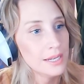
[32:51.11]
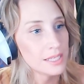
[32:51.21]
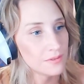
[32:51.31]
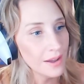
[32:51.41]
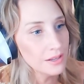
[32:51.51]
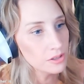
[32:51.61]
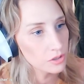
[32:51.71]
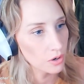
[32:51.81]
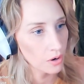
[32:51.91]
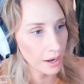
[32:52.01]
Sven
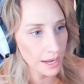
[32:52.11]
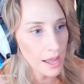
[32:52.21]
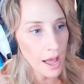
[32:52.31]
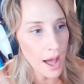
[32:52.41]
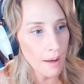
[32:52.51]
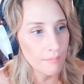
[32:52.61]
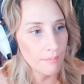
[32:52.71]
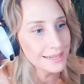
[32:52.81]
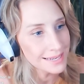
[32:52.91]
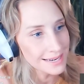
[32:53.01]
Troy,
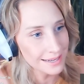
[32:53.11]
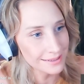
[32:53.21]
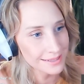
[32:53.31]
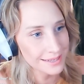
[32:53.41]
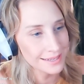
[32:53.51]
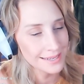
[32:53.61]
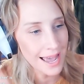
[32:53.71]
Marty Nelson,